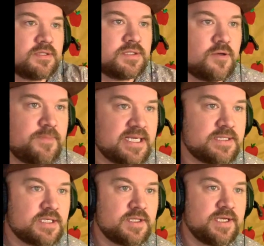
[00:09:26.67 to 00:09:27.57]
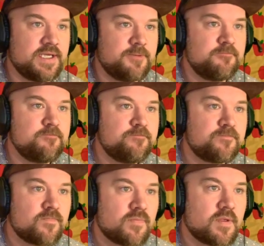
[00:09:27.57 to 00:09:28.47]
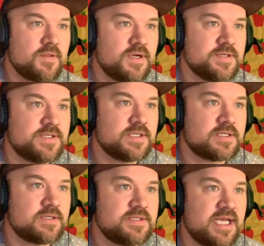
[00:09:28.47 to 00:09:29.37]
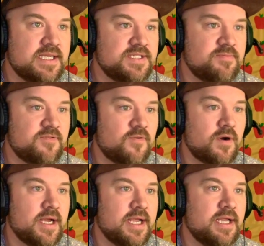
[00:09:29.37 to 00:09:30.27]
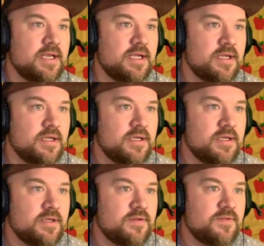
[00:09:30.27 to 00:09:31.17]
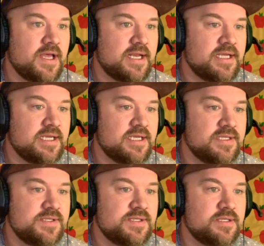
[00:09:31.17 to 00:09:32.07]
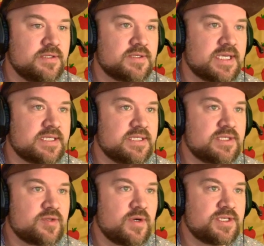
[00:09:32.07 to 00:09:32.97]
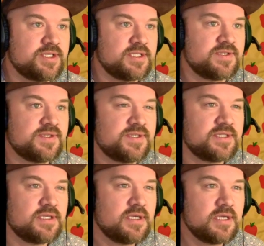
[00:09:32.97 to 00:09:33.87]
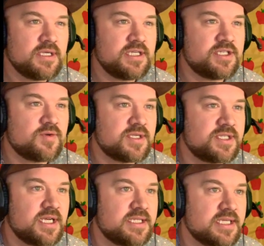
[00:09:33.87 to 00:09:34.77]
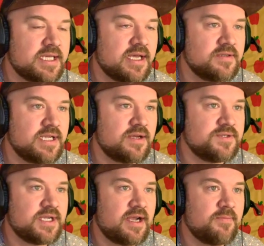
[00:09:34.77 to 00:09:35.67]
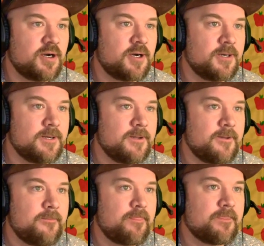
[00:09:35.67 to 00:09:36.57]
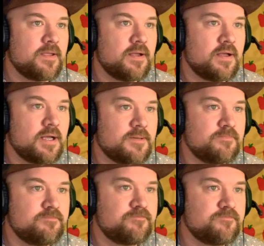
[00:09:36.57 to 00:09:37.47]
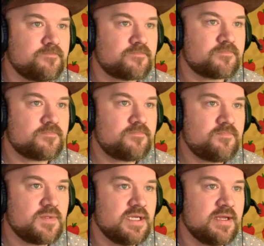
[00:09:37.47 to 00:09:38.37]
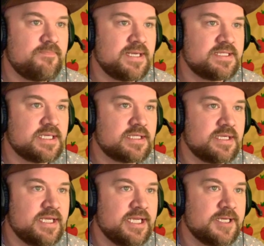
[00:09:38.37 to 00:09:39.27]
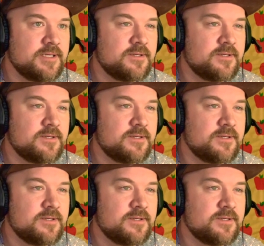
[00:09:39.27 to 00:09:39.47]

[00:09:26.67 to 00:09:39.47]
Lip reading: So basically, there's this little test beforehand that looks like 6 questions. Each question has a countdown timer that basically